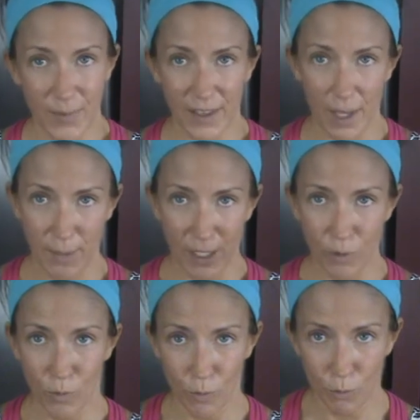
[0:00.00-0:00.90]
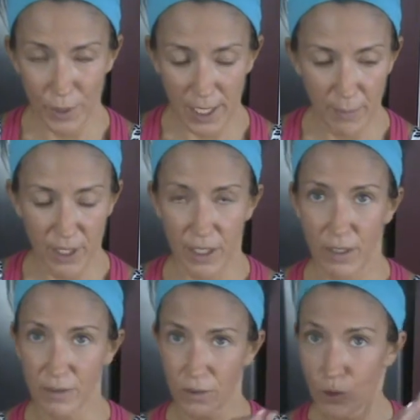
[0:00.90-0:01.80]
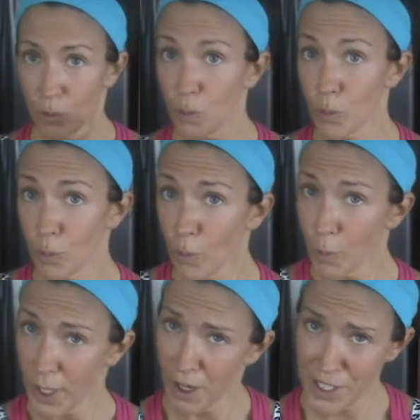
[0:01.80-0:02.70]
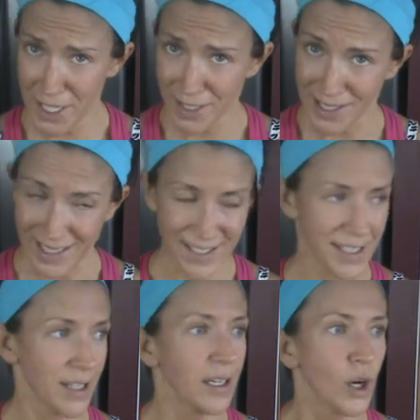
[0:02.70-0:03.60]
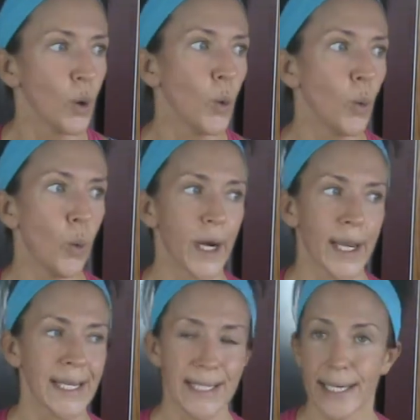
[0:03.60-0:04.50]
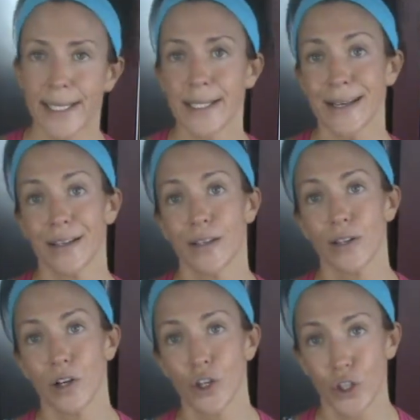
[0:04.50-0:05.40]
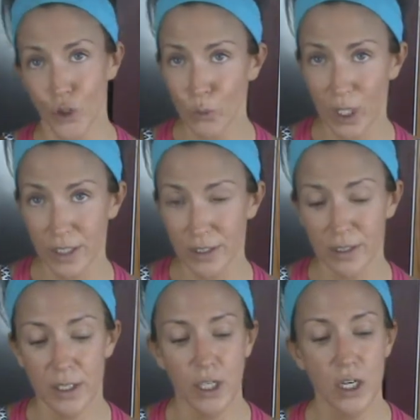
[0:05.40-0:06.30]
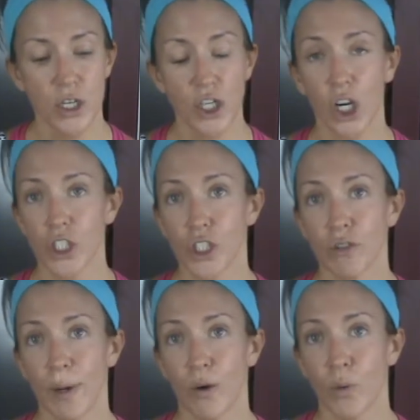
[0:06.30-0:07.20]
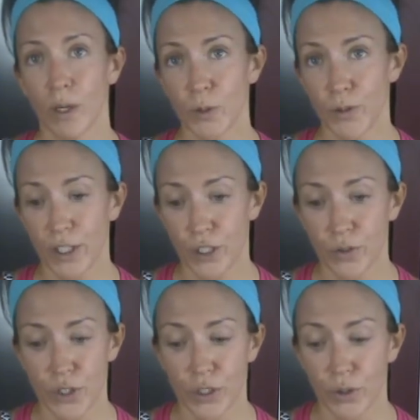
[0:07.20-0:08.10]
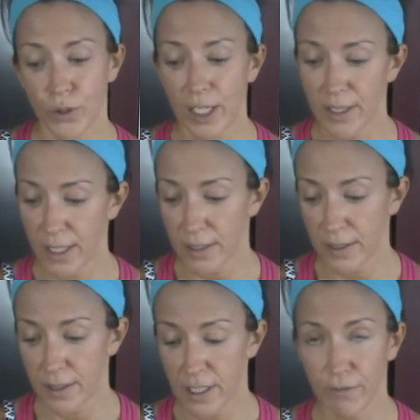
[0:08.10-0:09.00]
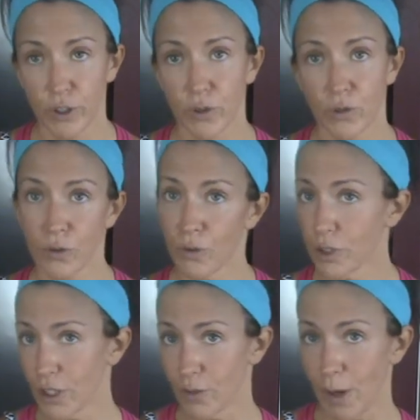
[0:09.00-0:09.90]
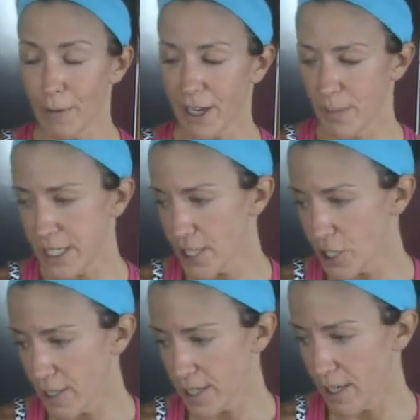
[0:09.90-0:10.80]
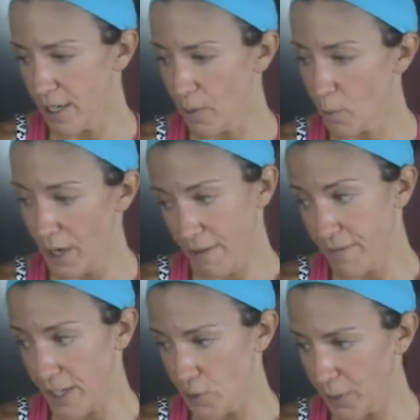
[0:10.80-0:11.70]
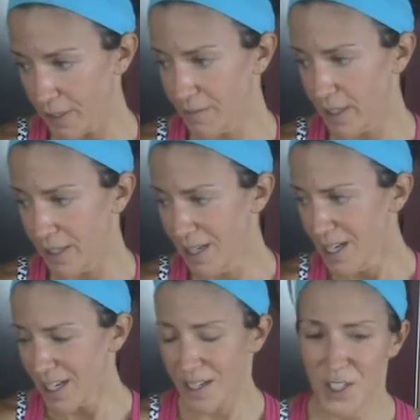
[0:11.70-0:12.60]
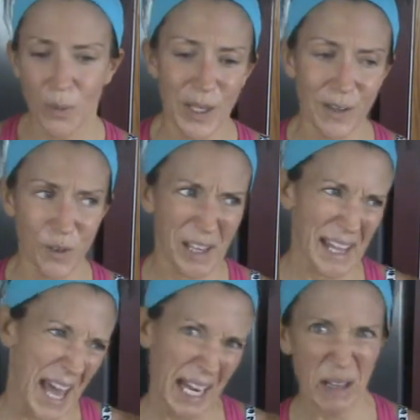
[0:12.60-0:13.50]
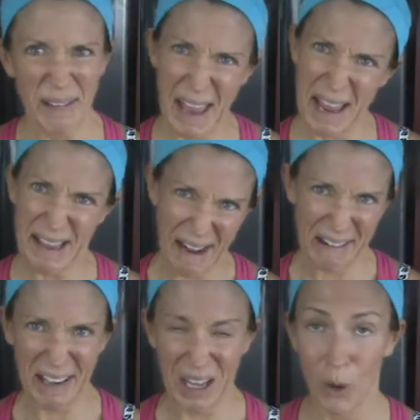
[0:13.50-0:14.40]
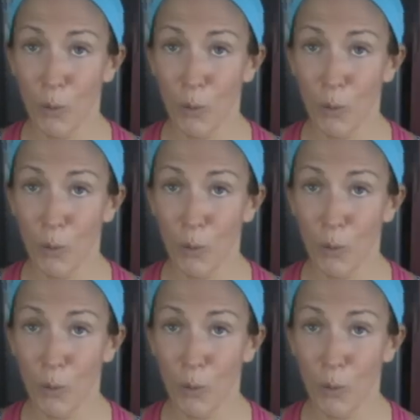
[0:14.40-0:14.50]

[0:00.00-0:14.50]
Let me, re I'm gonna re-articulate what I did Q1, talk to you about what I'm doing Q2, and then give you, you know, my recommendations and, and what I find really fun. Because so many of you are like, I don't like cardio.